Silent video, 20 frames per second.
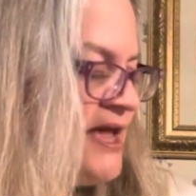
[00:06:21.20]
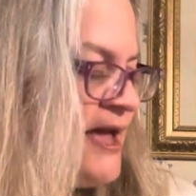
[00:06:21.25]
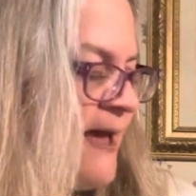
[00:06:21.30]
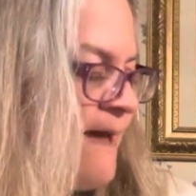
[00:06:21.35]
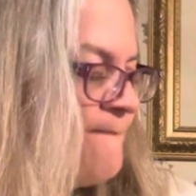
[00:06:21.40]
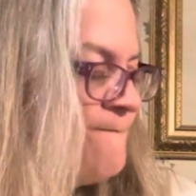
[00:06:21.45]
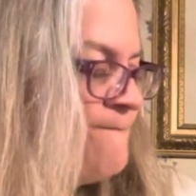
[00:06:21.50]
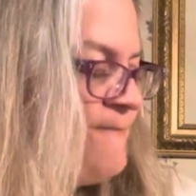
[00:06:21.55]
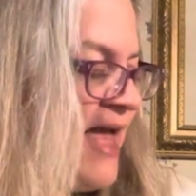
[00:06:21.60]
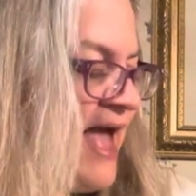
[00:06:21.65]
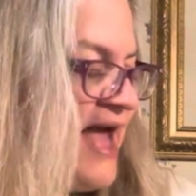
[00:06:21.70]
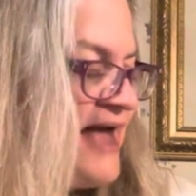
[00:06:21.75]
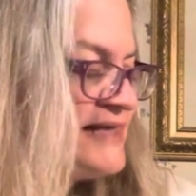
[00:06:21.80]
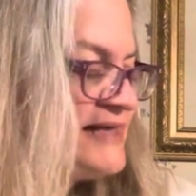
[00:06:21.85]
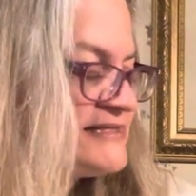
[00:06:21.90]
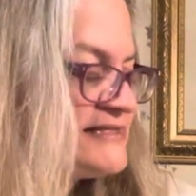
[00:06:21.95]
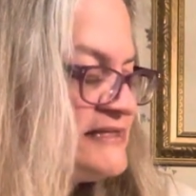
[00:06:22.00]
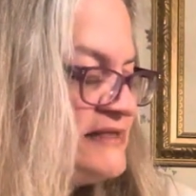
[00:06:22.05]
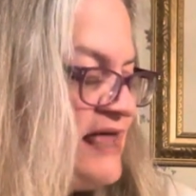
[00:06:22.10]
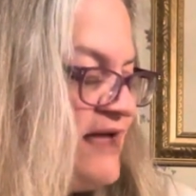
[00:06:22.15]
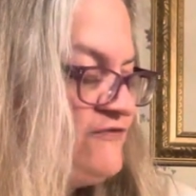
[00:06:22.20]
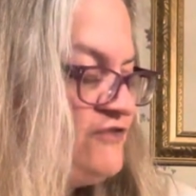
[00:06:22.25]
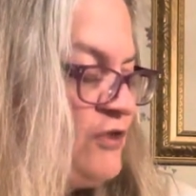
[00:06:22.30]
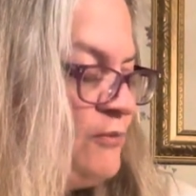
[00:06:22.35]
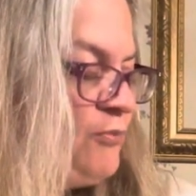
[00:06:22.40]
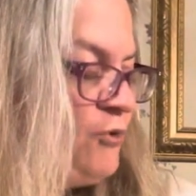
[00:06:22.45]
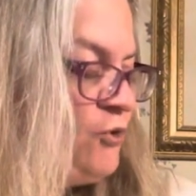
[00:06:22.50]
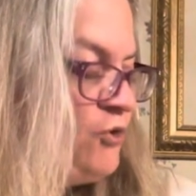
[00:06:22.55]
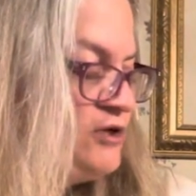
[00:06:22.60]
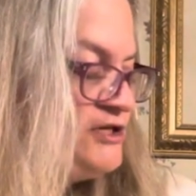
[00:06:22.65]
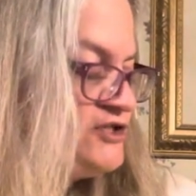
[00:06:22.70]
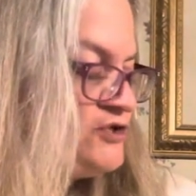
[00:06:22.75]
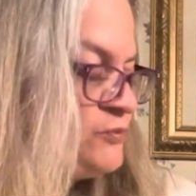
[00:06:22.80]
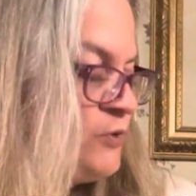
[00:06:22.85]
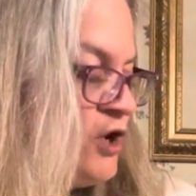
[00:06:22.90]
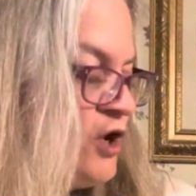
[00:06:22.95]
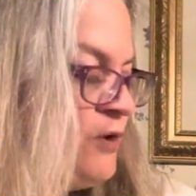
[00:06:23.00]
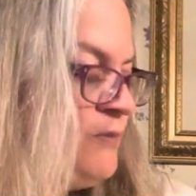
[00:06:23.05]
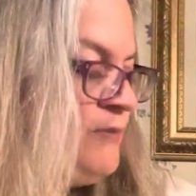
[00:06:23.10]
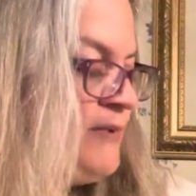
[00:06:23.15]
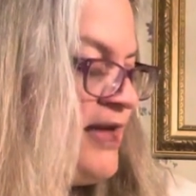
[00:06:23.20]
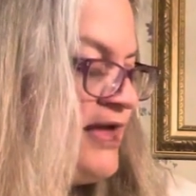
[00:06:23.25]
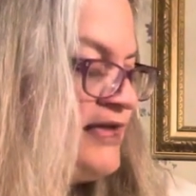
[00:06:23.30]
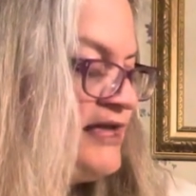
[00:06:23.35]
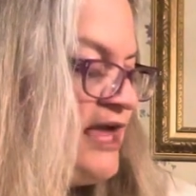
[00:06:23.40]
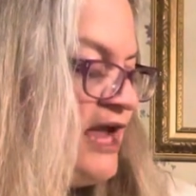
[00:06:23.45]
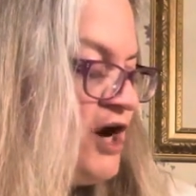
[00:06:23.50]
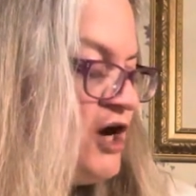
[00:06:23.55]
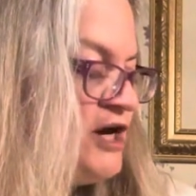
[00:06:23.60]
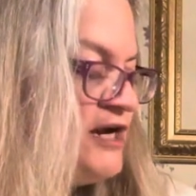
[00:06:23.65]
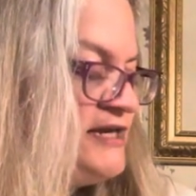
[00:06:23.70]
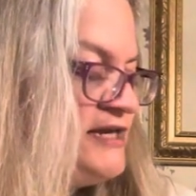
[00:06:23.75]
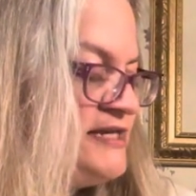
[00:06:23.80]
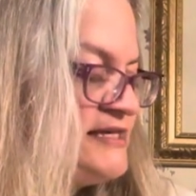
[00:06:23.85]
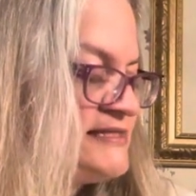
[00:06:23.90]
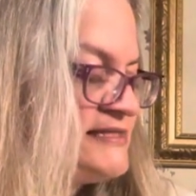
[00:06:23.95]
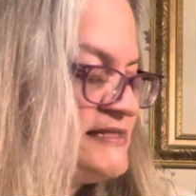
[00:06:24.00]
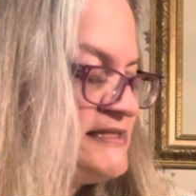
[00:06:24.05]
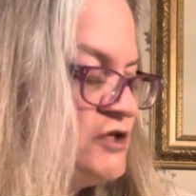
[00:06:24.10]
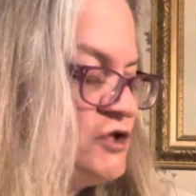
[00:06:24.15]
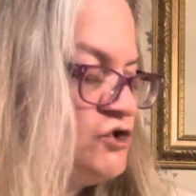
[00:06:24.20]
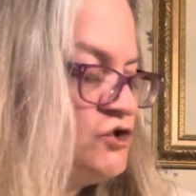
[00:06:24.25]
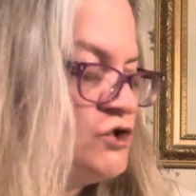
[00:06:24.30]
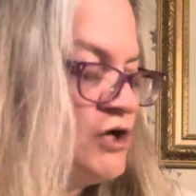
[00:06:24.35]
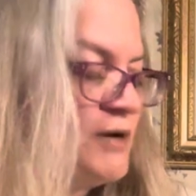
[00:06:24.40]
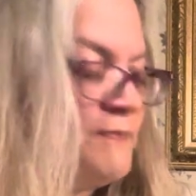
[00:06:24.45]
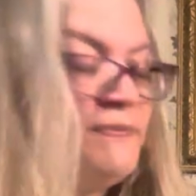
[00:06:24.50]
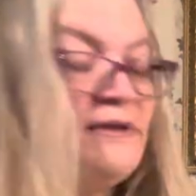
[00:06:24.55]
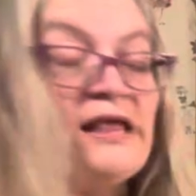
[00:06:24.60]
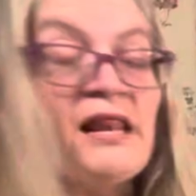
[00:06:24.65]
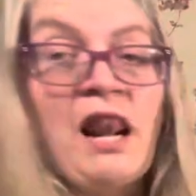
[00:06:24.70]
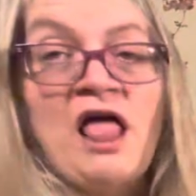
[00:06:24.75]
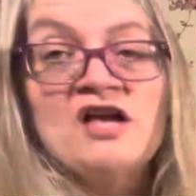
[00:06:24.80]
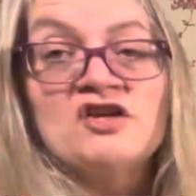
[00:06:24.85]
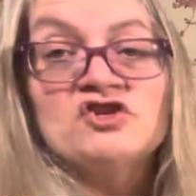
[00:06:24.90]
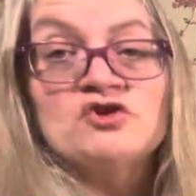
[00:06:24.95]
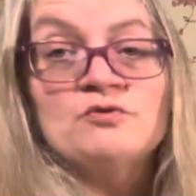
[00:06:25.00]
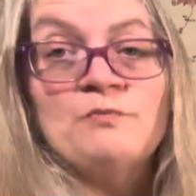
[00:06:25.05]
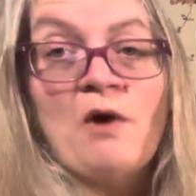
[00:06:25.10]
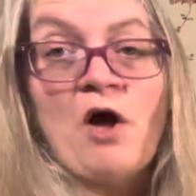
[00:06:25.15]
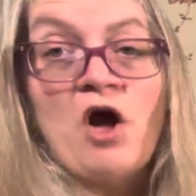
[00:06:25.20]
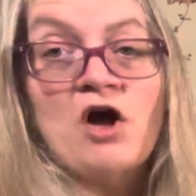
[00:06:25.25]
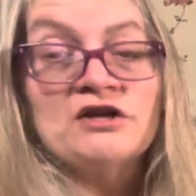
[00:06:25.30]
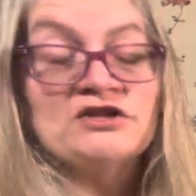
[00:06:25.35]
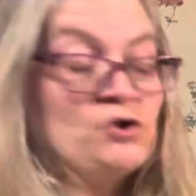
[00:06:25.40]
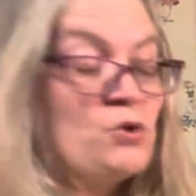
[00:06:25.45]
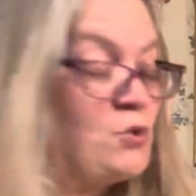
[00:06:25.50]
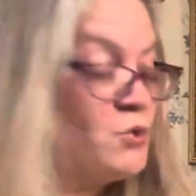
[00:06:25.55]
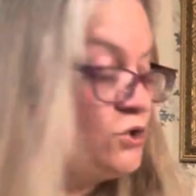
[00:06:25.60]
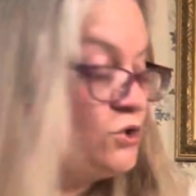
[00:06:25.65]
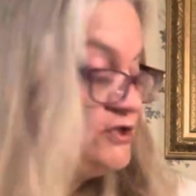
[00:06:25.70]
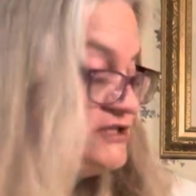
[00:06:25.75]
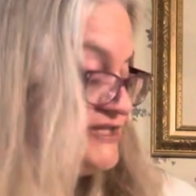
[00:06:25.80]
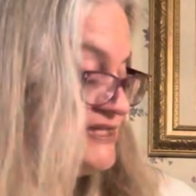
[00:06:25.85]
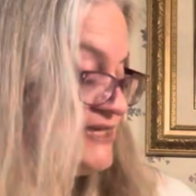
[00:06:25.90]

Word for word: Max left the boys' room and carried his still dripping lunchbox towards